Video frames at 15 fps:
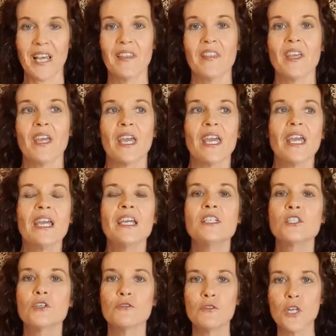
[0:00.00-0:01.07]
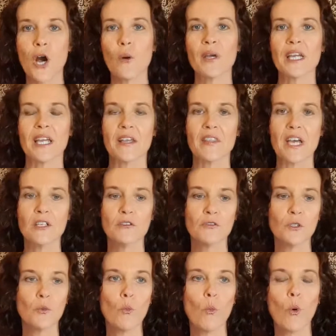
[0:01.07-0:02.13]
The ease of knowing that if
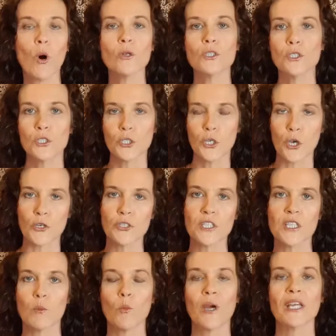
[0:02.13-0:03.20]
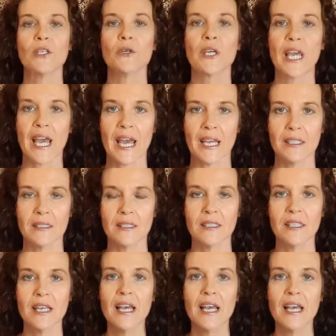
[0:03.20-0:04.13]
you want to go somewhere, you can.